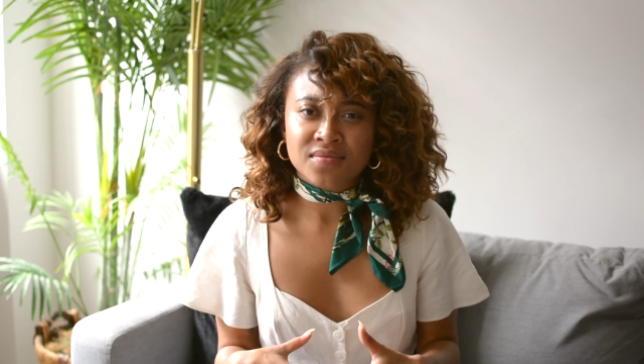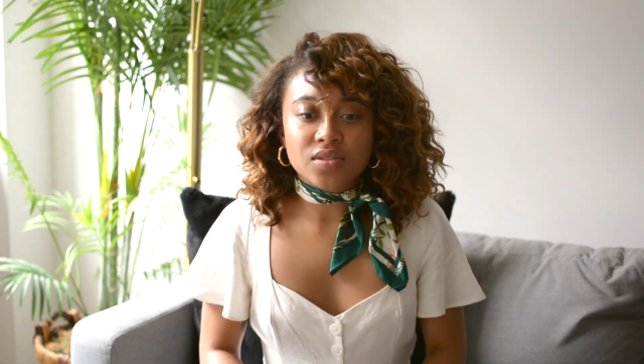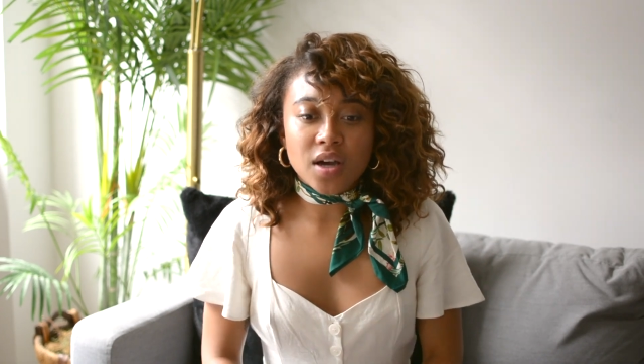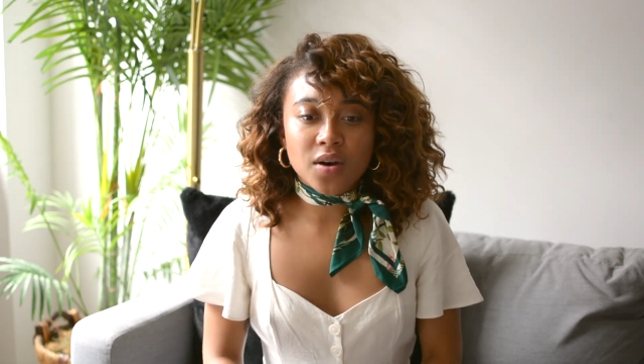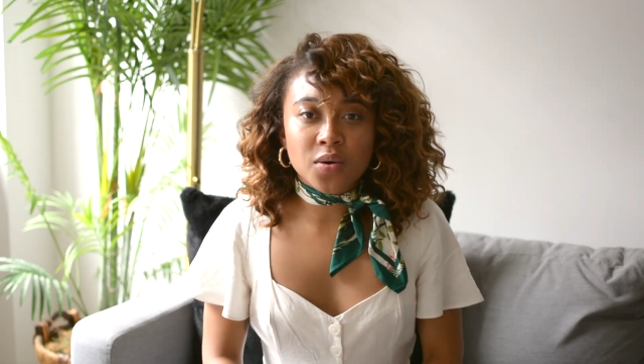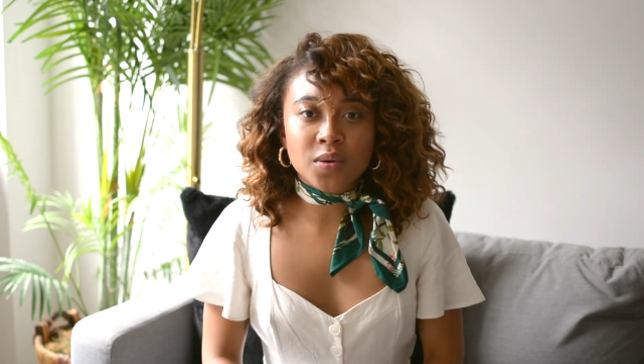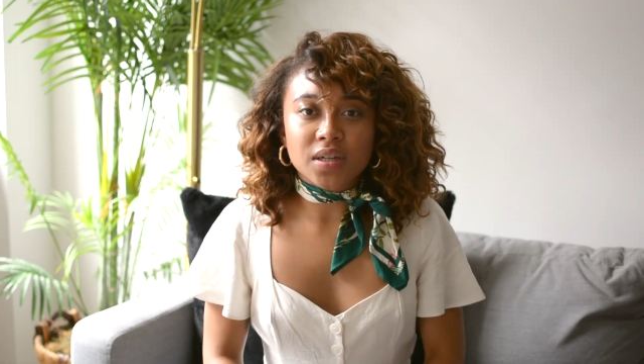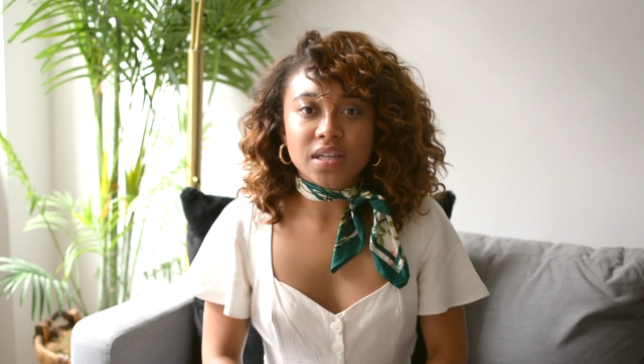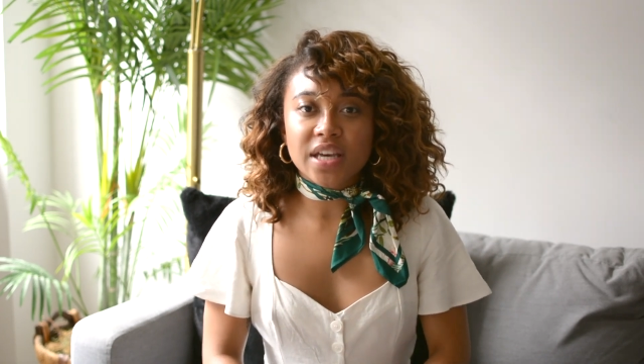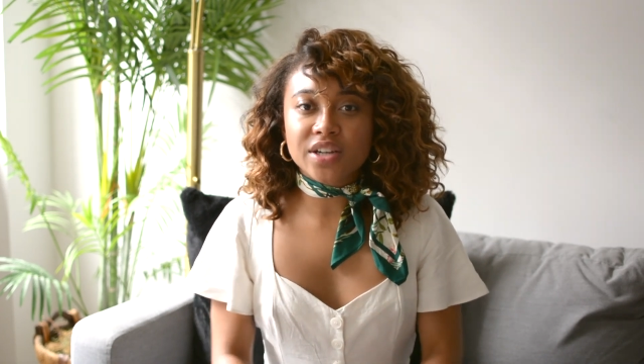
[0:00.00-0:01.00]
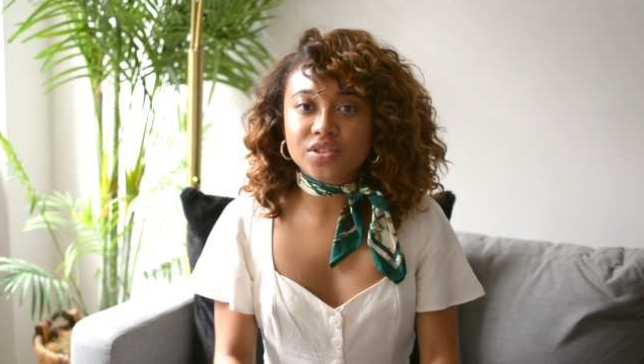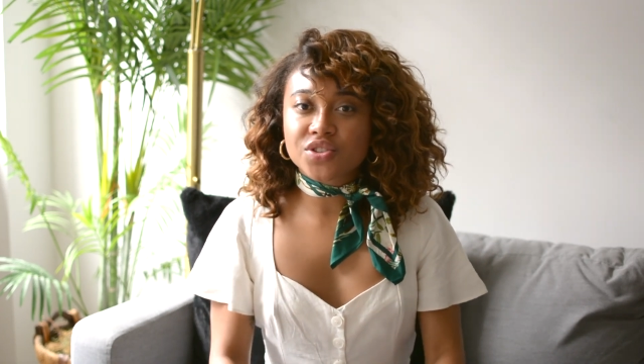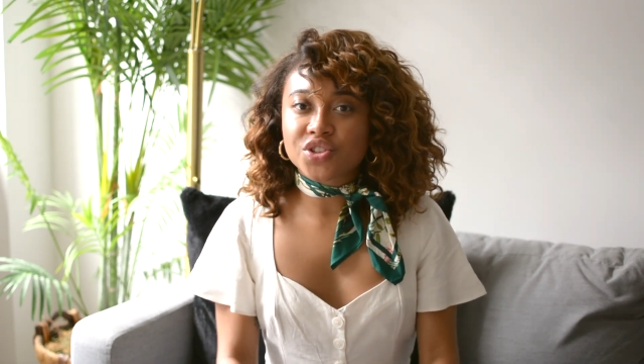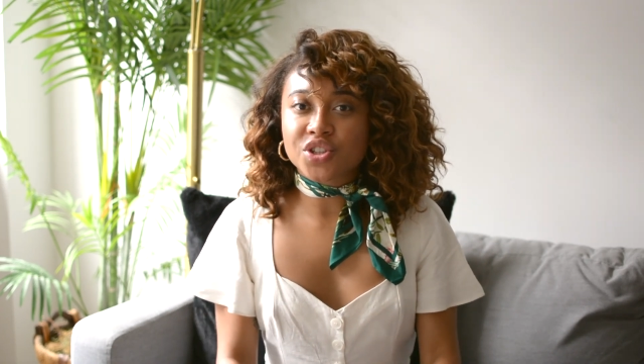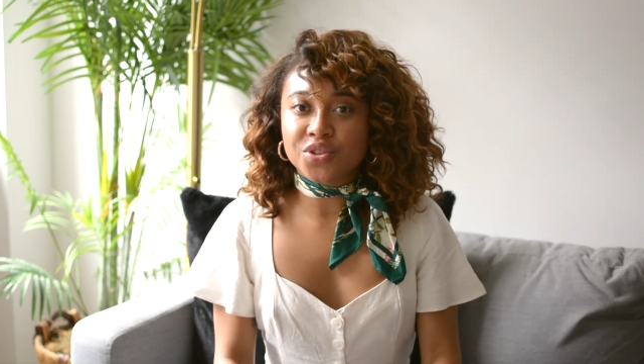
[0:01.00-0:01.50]
So
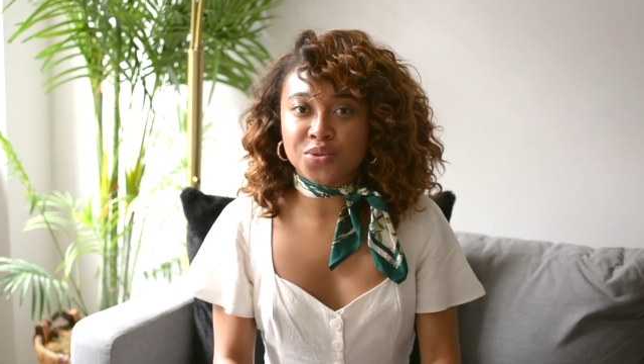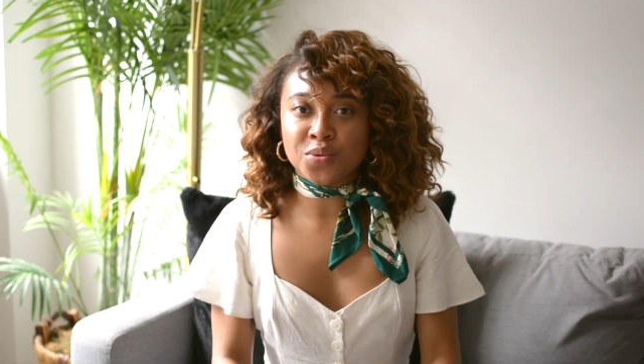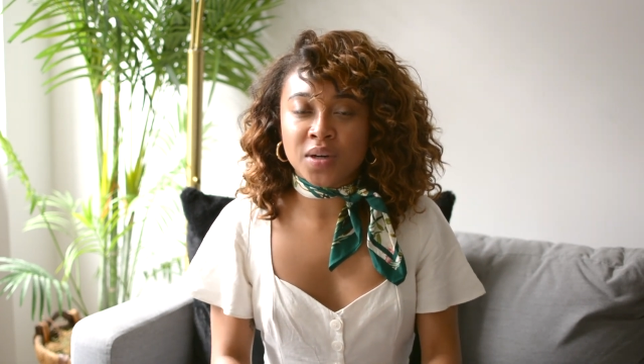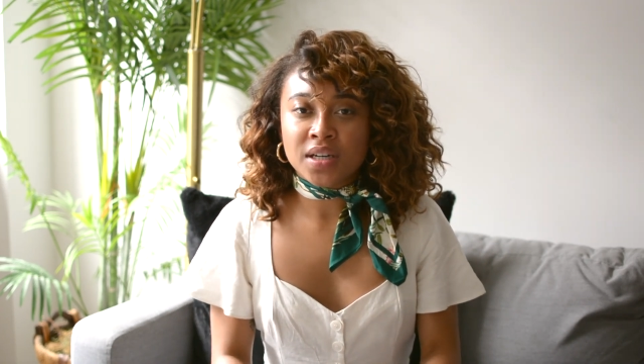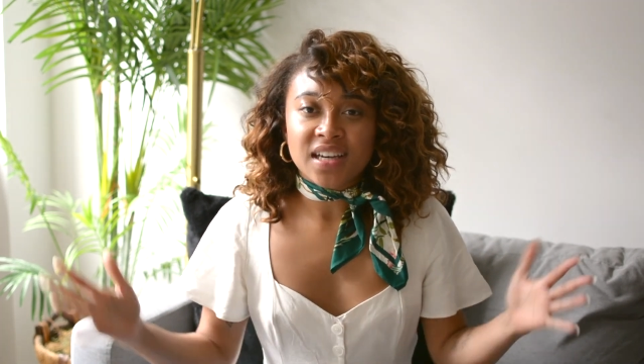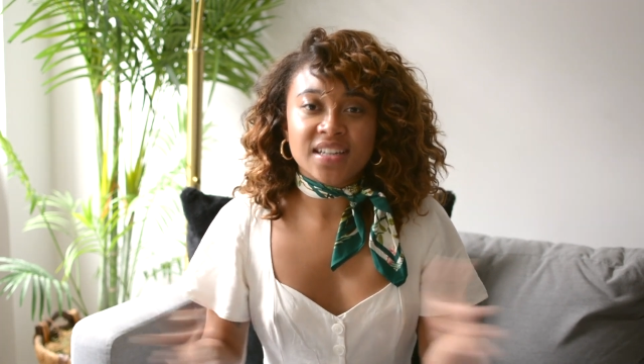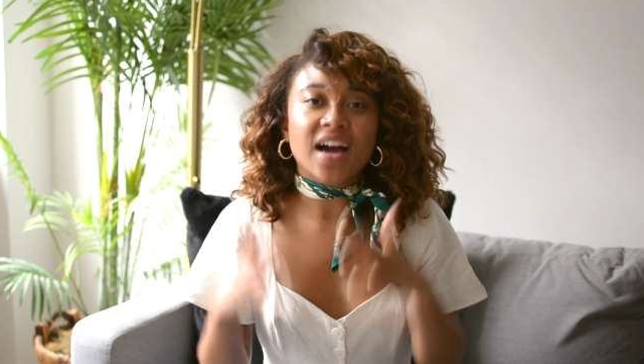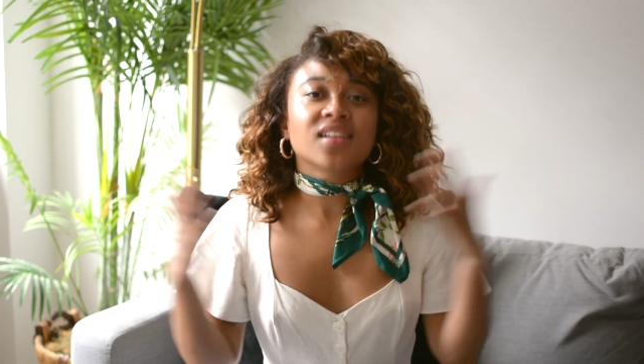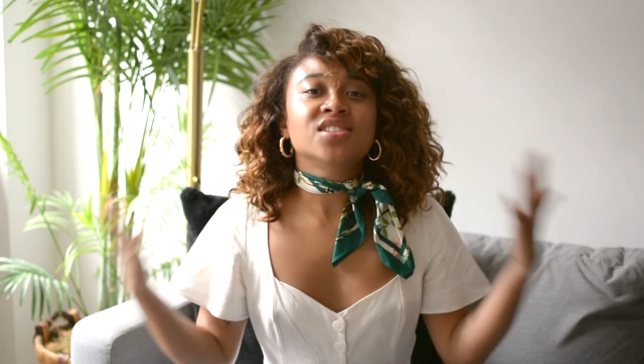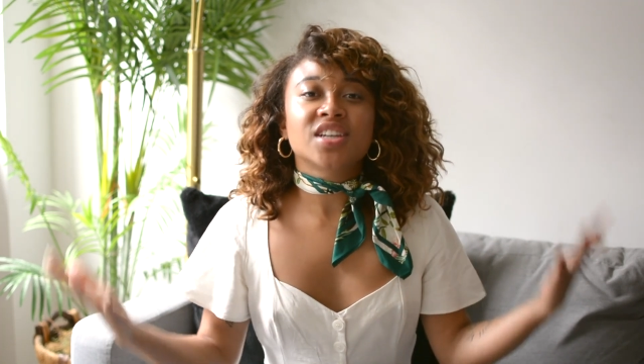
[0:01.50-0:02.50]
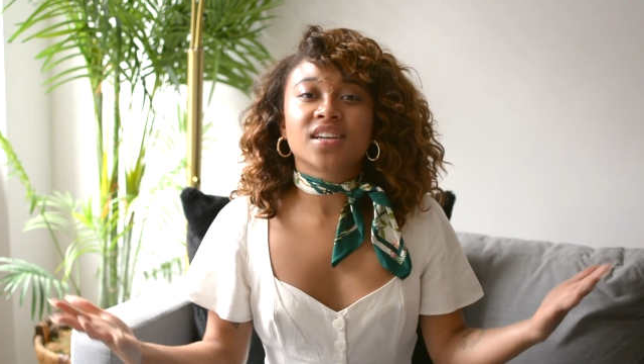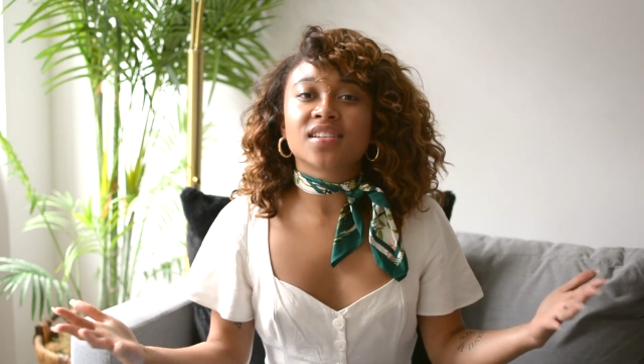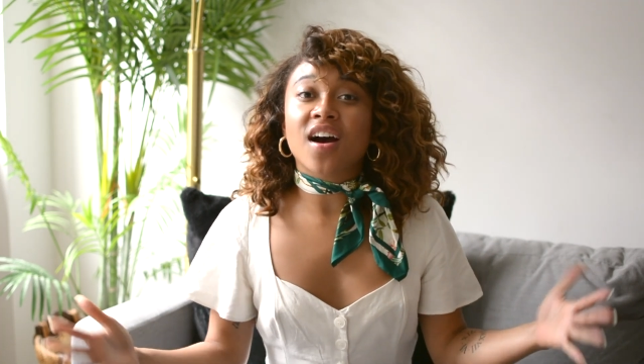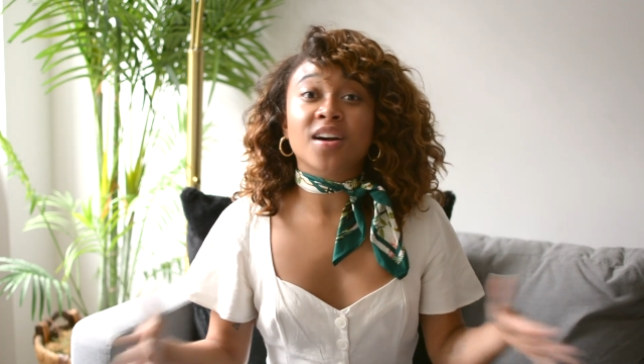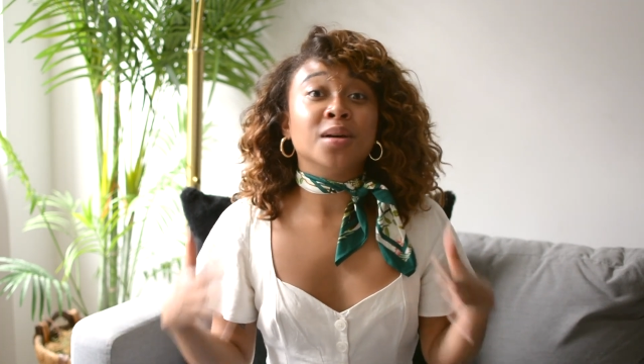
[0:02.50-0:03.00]
here's to
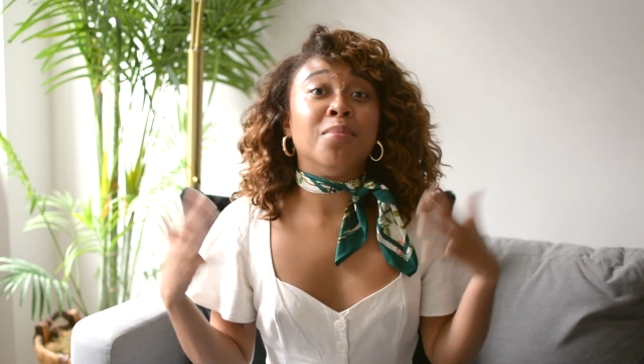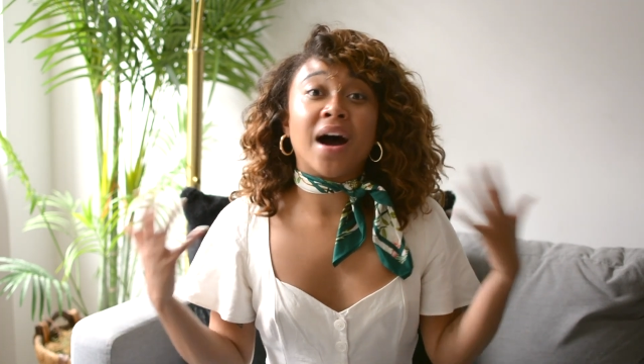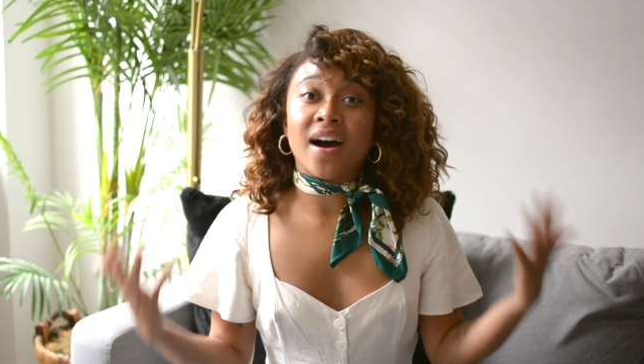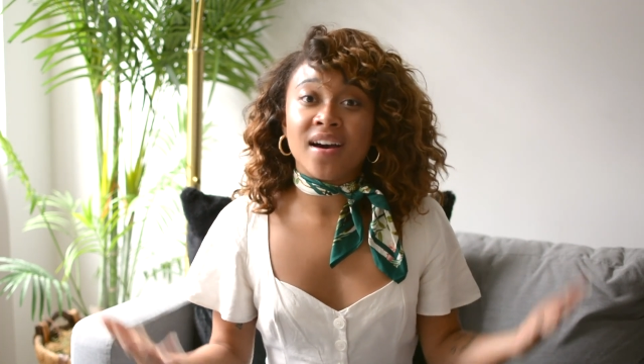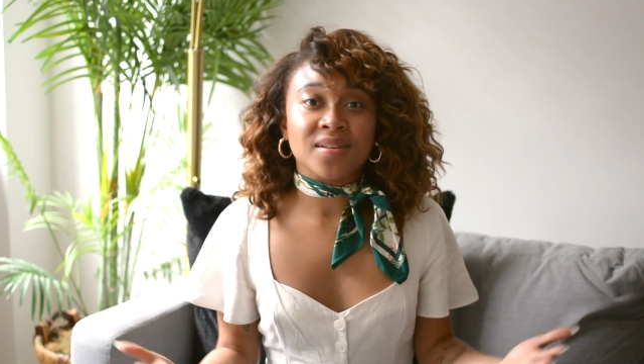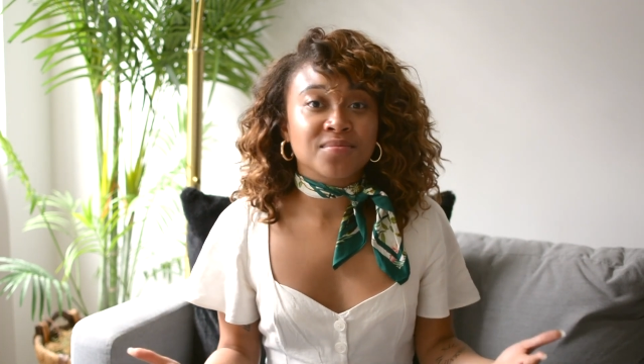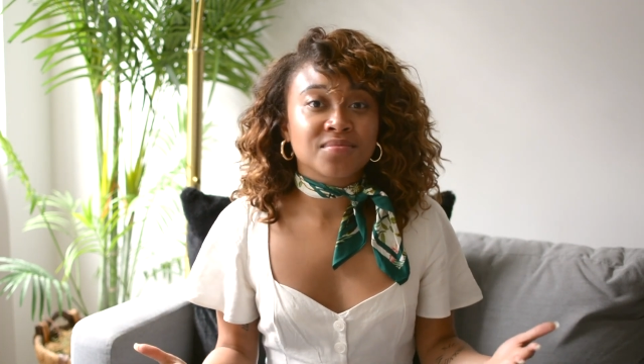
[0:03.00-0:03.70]
acknowledging our goodbye,